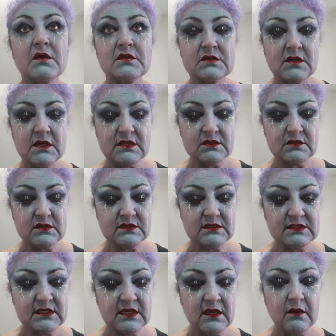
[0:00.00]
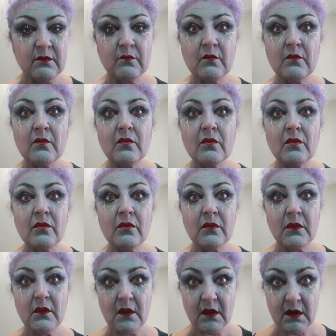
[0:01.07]
So as you can see,
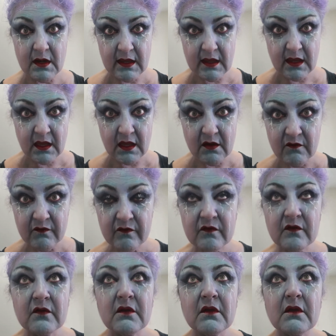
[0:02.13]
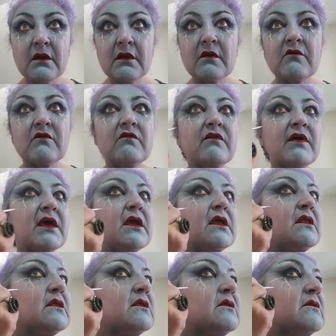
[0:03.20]
I now have
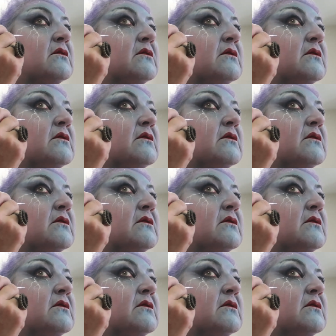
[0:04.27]
veins